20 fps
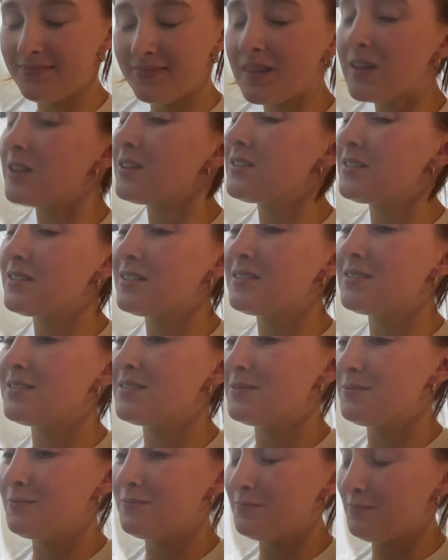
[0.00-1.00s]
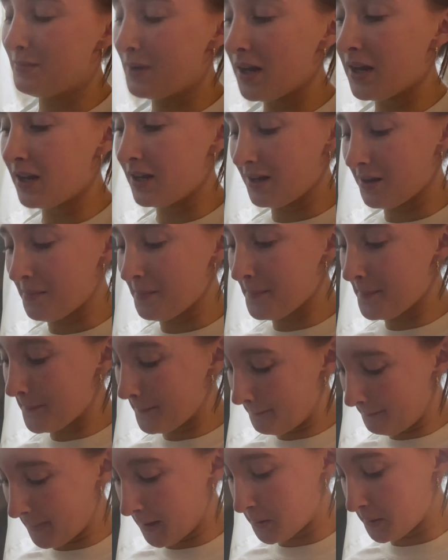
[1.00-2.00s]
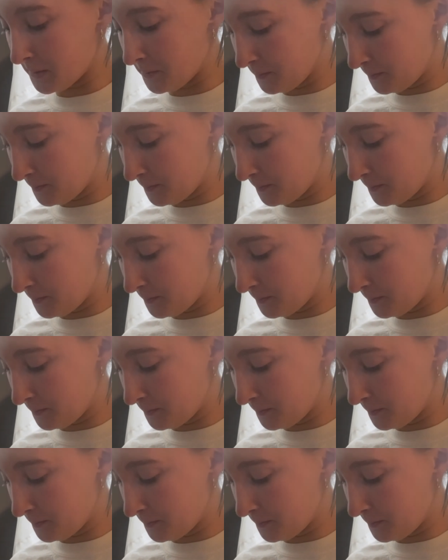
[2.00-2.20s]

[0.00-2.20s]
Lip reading: just making it better.